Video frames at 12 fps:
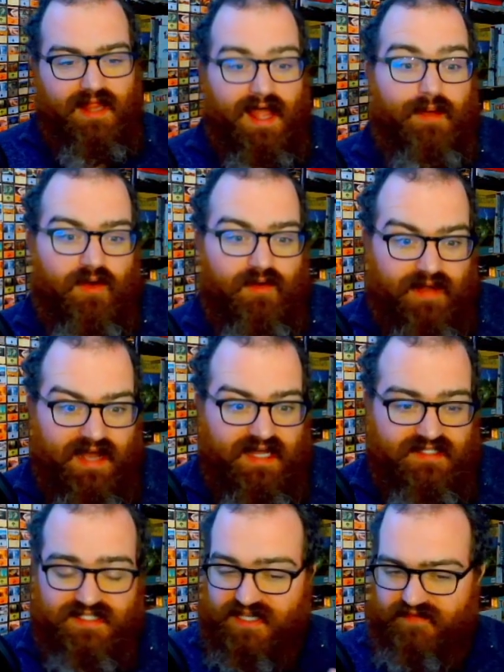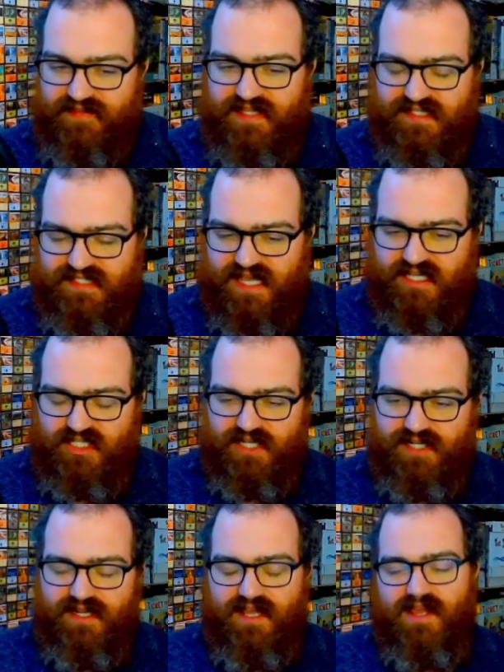lot more positive in this
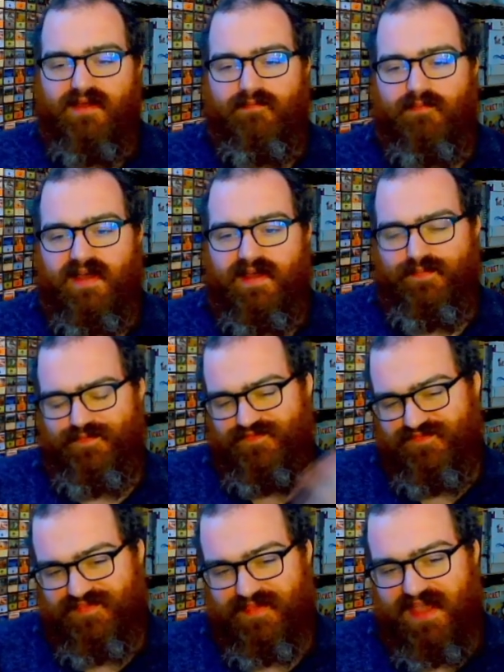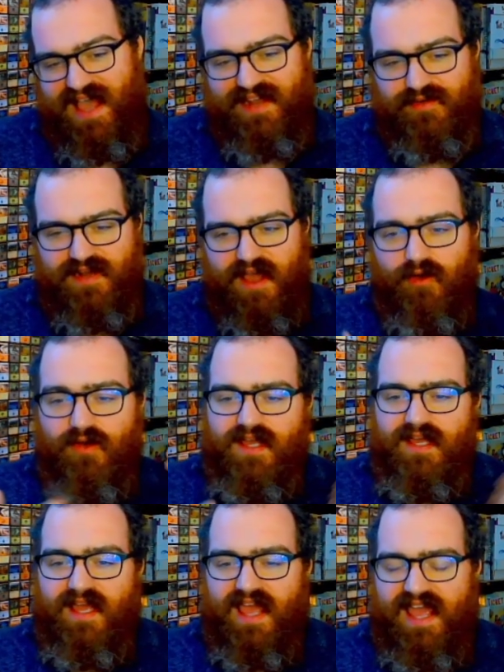section. But I don't know.
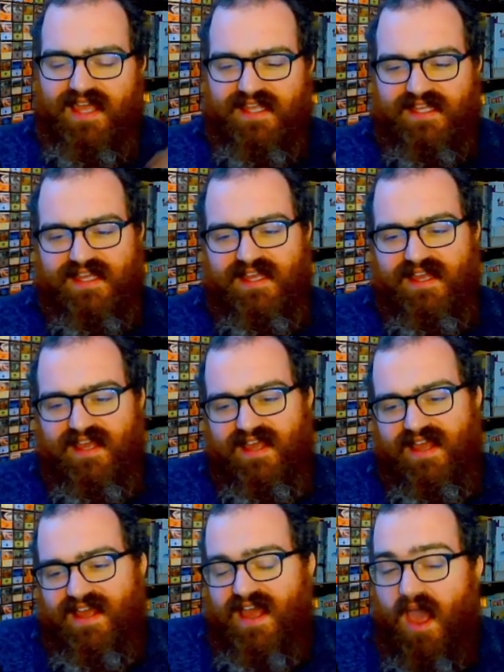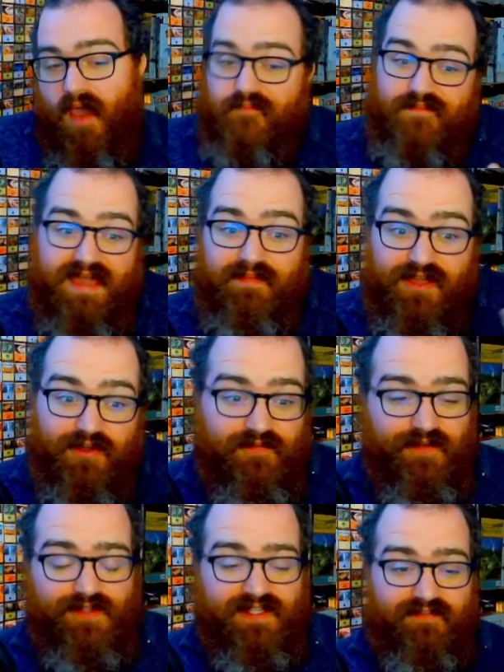It Maybe you
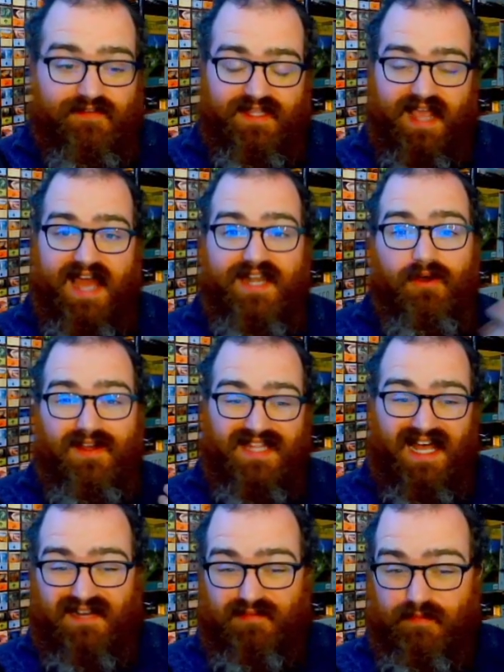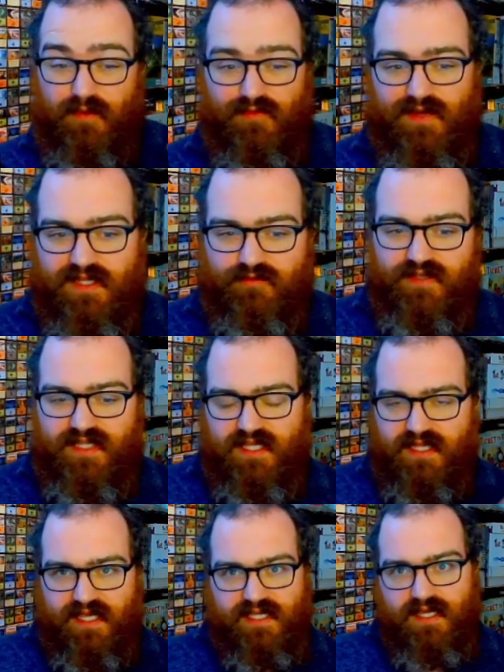feel differently. I know a lot of people really, really
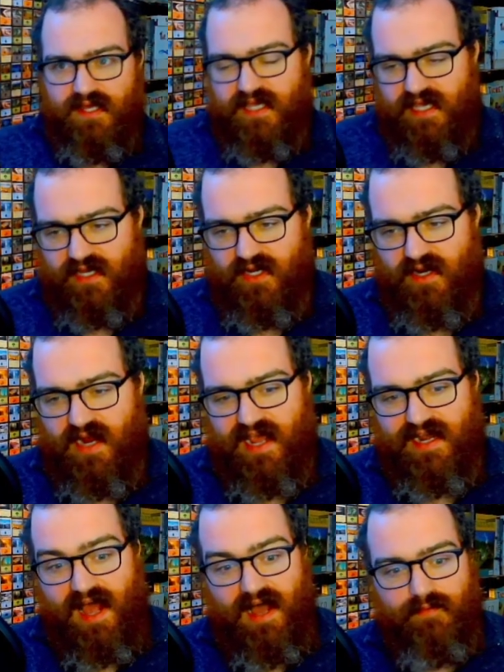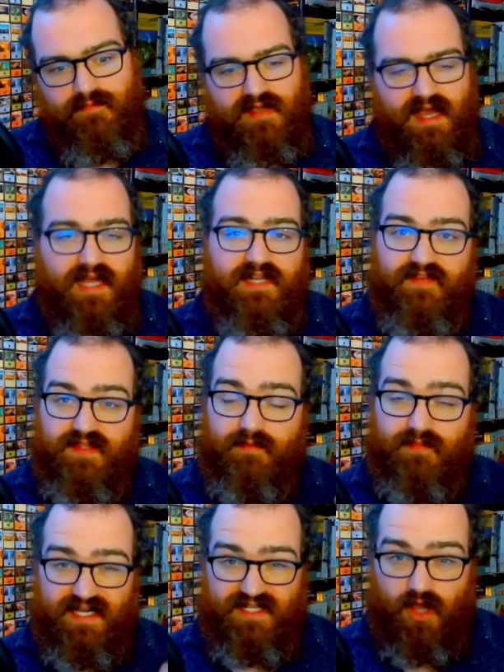like Kicker, and I'm kind of in the
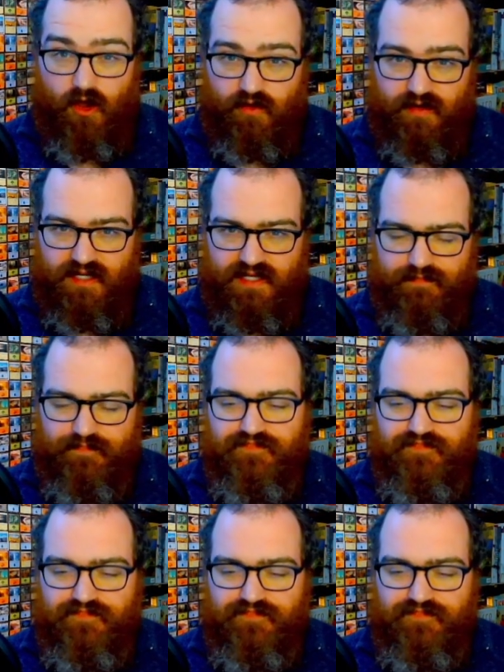minority